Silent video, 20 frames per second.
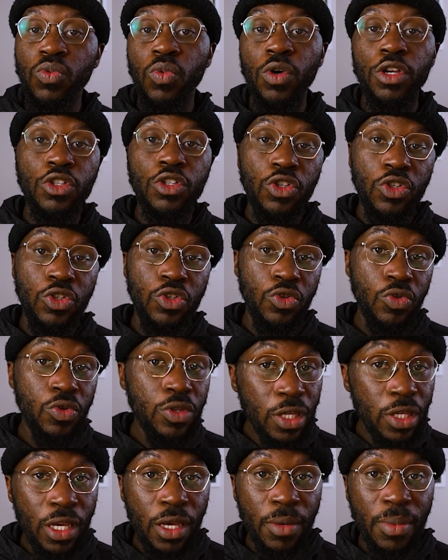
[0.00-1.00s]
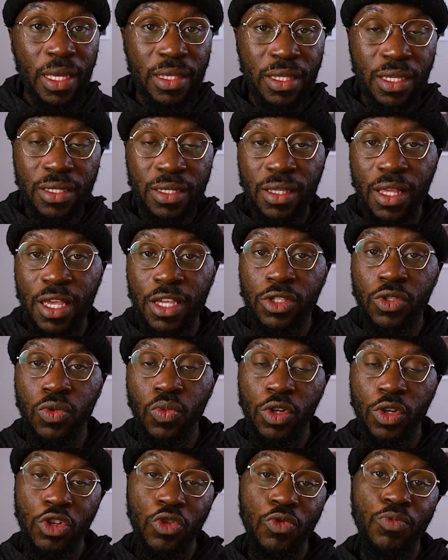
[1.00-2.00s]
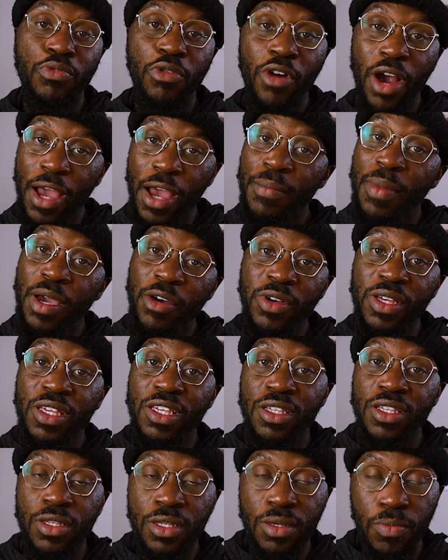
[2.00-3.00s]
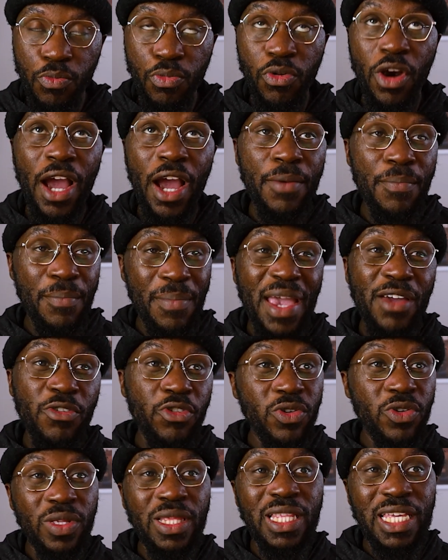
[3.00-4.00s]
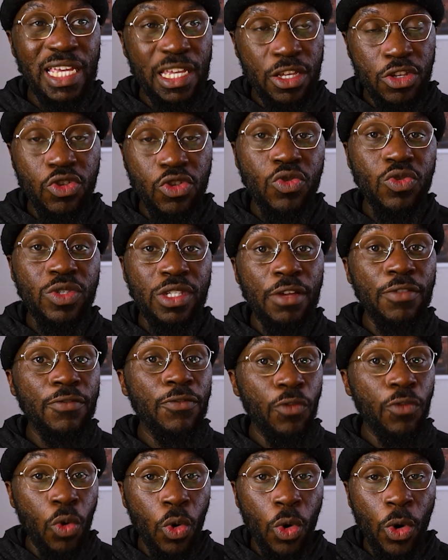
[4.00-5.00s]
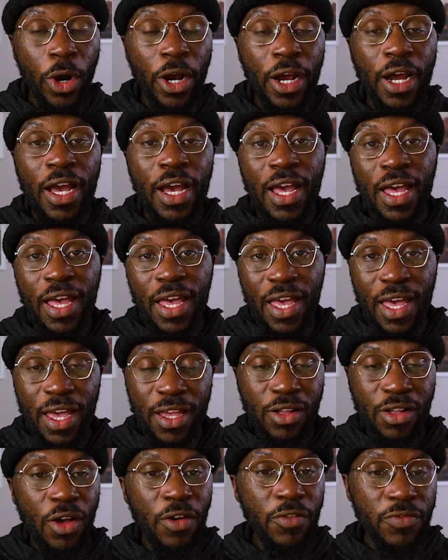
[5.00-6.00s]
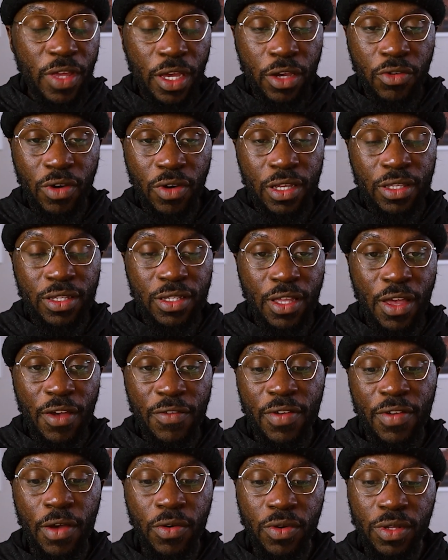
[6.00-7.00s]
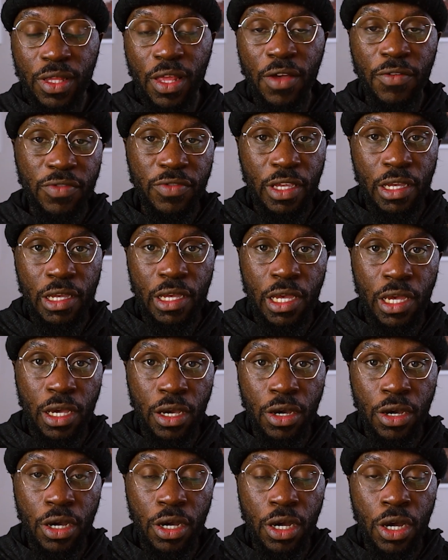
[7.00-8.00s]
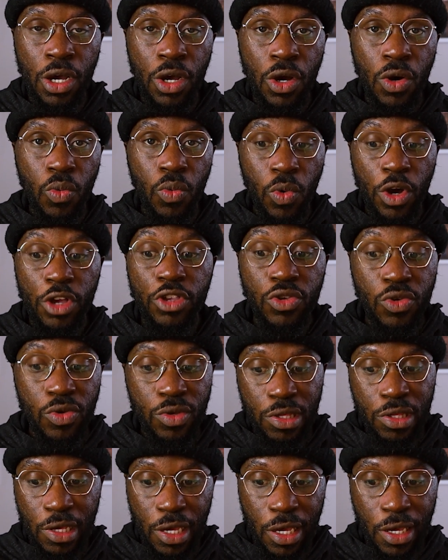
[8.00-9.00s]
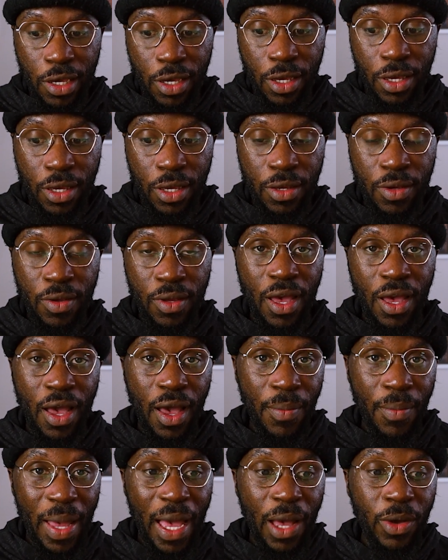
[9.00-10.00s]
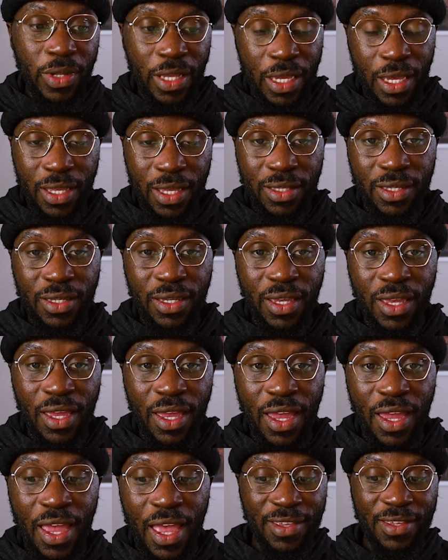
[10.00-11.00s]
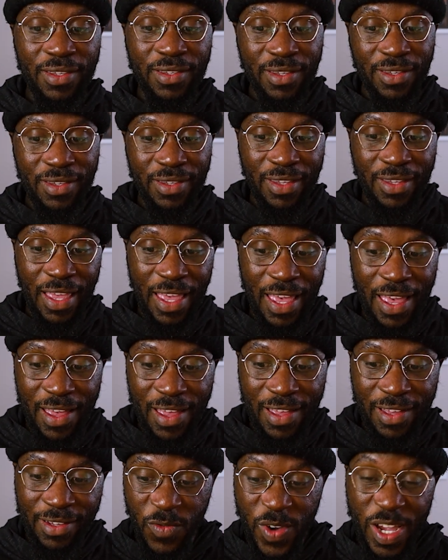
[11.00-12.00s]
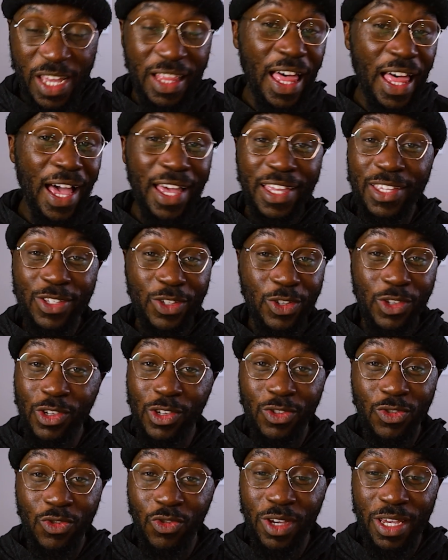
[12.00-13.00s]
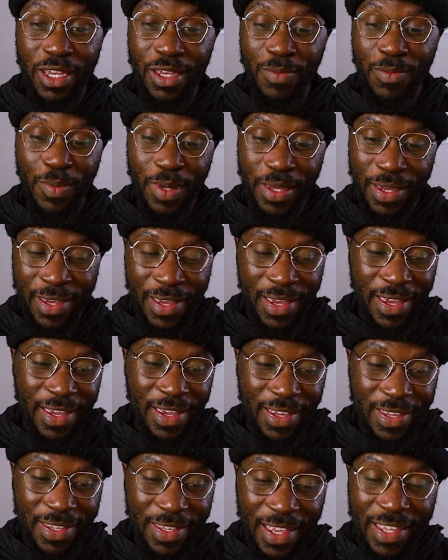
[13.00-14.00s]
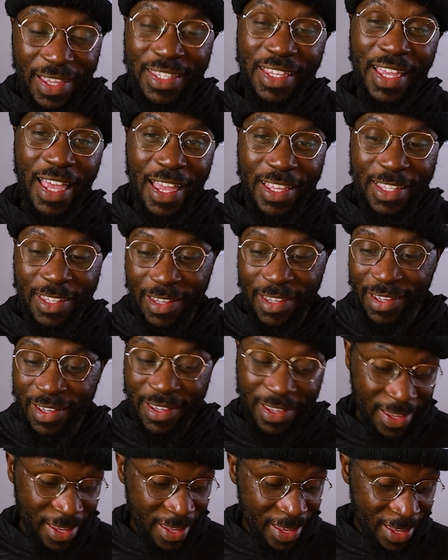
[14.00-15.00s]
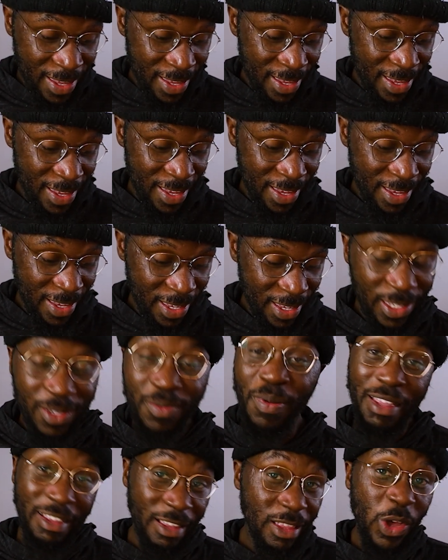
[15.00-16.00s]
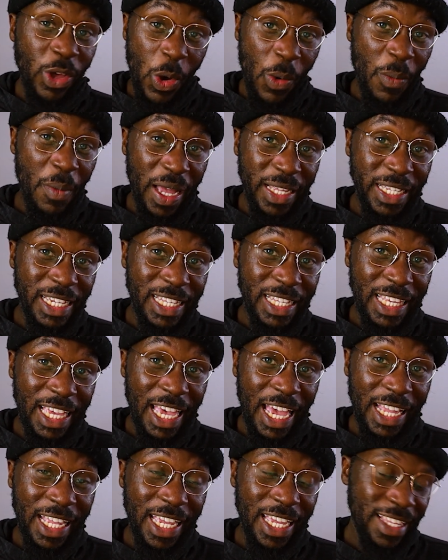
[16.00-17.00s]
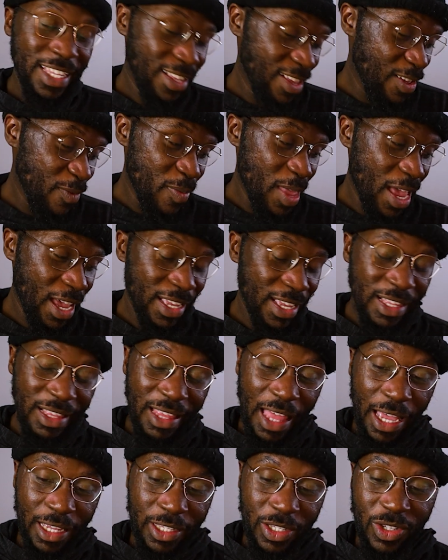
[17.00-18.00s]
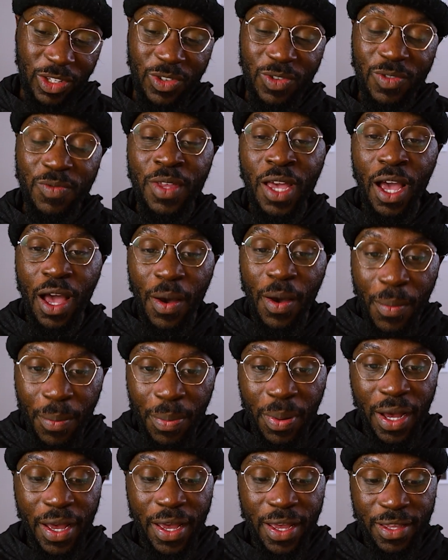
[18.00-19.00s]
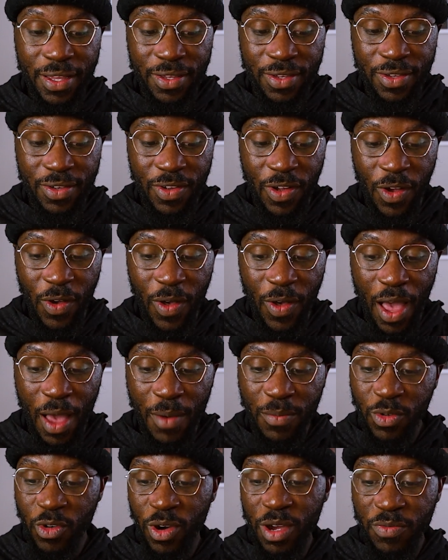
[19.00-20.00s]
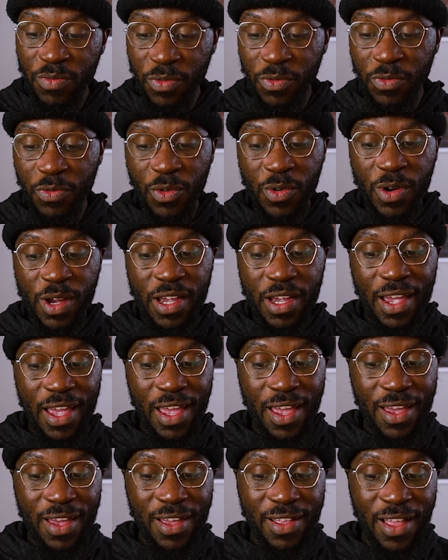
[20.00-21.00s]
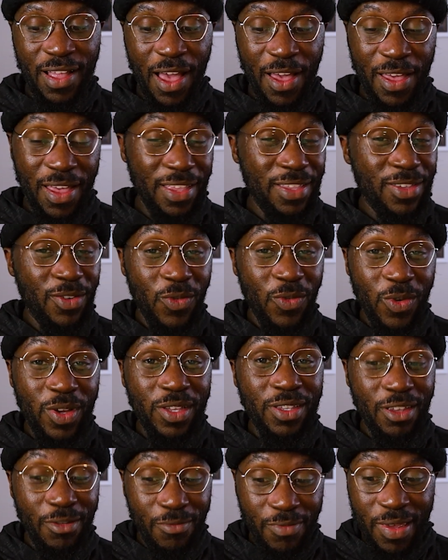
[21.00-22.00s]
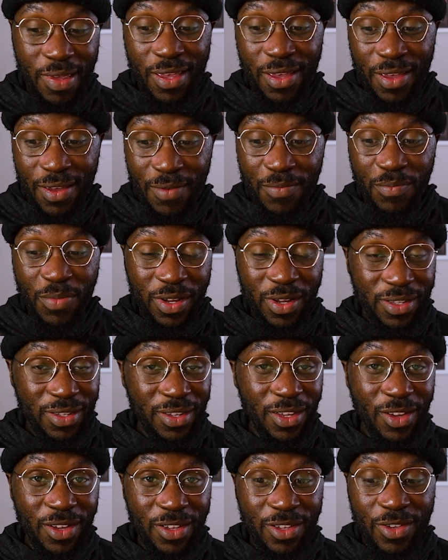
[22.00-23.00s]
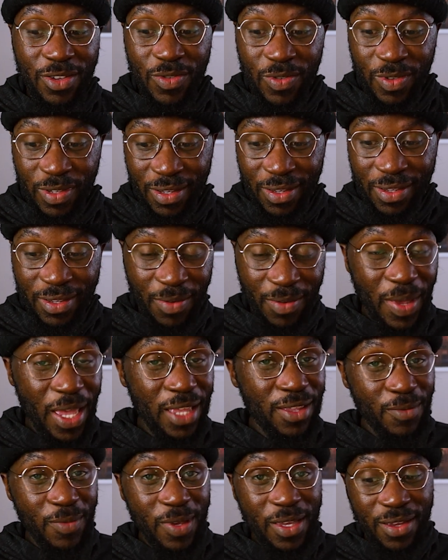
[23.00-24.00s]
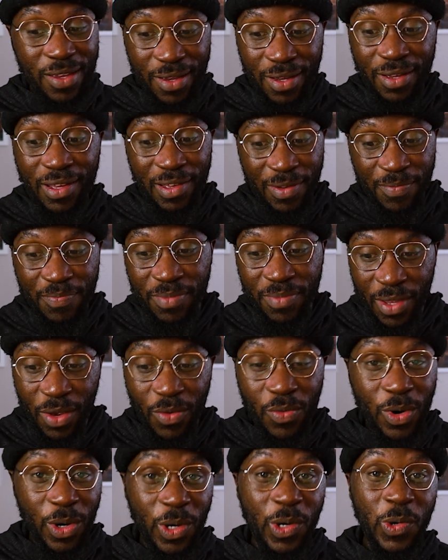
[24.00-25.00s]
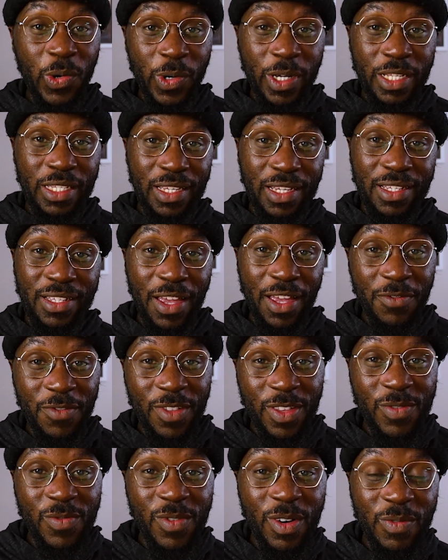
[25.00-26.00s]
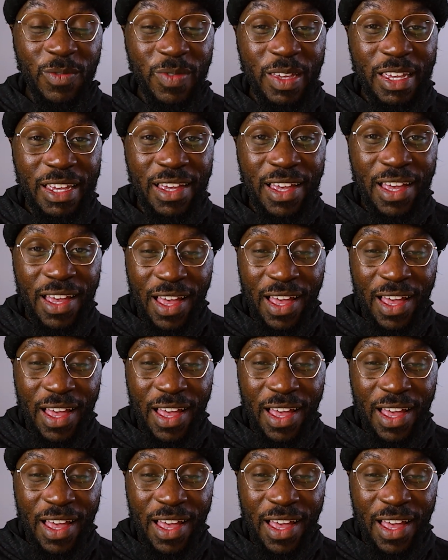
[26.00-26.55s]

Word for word: What do you think about this lens? What do you primarily primarily use it for? And all of that great stuff. I would love to hear what you think about it. This is a realized dream. Yes, I had to spend a little money to get it, I'm not gonna lie to you, but you know, I'm grateful for it, and it's going to be put to good use. It's about to be uh, a workhorse. It definitely will be.